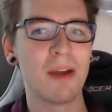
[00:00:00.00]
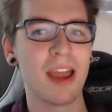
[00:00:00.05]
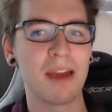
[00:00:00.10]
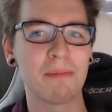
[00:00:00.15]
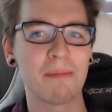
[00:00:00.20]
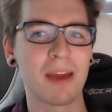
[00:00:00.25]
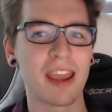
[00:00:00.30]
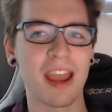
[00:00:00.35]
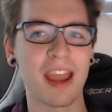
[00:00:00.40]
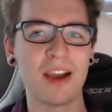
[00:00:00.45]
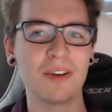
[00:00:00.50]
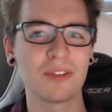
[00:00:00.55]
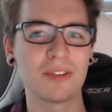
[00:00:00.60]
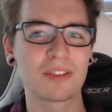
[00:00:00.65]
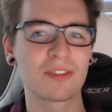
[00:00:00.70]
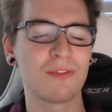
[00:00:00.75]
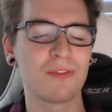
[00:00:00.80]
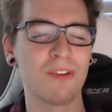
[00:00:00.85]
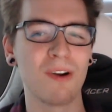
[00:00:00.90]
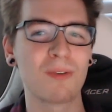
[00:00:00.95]
at my house
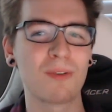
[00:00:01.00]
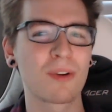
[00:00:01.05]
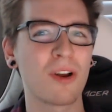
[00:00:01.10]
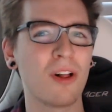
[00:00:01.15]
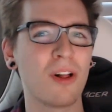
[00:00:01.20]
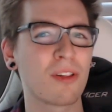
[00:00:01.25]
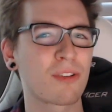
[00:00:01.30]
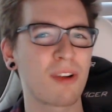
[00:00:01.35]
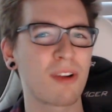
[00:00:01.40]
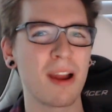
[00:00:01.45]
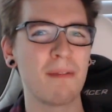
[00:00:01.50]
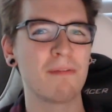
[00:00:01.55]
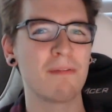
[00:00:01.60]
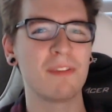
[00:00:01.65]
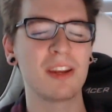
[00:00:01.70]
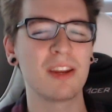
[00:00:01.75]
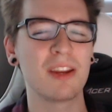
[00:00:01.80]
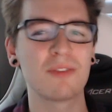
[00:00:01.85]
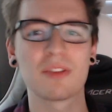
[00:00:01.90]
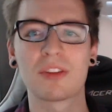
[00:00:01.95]
phone call crap
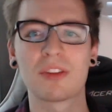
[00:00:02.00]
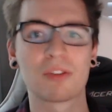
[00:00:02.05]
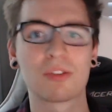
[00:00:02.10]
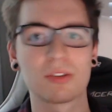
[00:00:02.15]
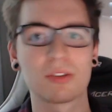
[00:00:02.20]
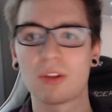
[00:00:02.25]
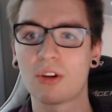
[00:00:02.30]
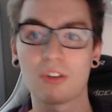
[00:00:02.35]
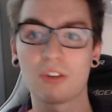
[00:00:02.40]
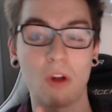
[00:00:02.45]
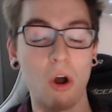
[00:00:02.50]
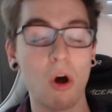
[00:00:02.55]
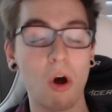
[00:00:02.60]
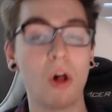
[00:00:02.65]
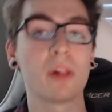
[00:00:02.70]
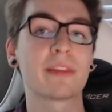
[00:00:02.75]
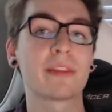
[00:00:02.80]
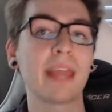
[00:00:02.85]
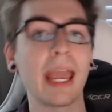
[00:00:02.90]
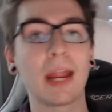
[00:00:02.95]
video. They're
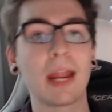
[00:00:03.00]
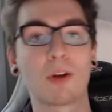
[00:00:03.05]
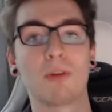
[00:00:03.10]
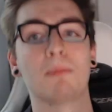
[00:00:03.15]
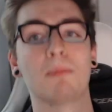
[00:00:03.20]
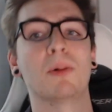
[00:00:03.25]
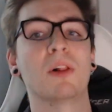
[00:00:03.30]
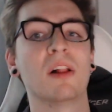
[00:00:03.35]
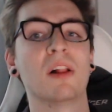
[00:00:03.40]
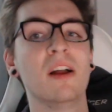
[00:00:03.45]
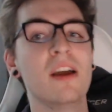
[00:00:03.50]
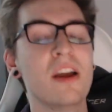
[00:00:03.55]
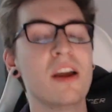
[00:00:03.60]
all terrible.